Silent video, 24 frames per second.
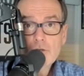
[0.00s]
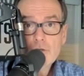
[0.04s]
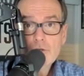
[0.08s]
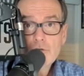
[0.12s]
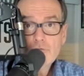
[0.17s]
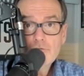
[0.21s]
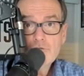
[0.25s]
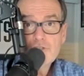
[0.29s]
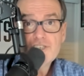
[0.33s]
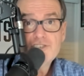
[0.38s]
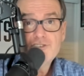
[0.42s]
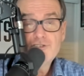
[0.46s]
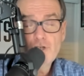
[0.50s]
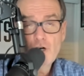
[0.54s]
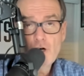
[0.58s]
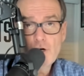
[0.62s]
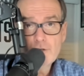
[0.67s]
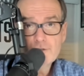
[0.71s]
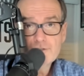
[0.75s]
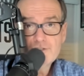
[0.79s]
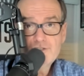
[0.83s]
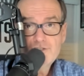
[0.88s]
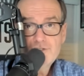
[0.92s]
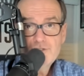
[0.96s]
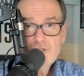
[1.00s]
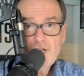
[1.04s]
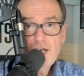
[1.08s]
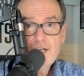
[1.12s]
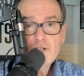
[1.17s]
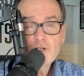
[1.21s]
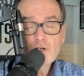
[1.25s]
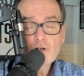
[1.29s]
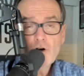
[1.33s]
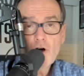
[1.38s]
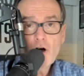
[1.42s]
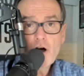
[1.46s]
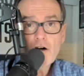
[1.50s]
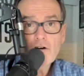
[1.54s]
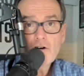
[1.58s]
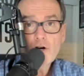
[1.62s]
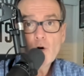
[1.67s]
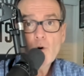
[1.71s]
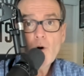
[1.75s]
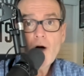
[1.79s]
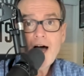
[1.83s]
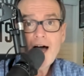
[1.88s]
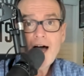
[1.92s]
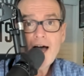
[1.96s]
results and your
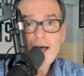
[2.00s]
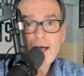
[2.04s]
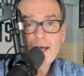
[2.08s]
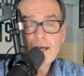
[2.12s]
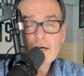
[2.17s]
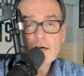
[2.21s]
ROI